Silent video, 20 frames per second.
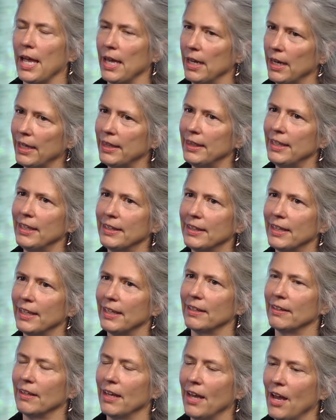And I think
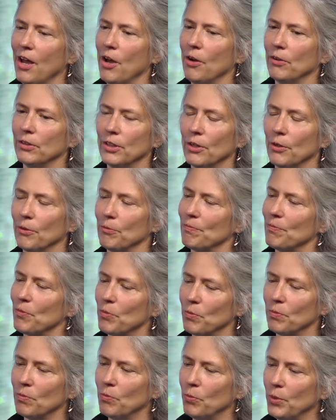that, you know,
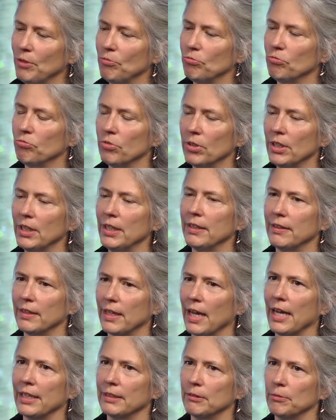we've really
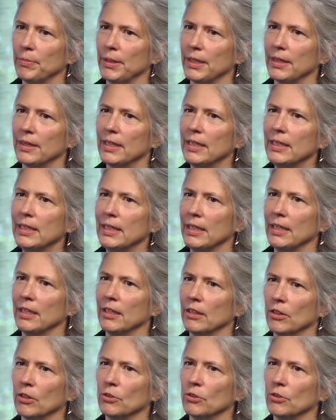got to be thinking in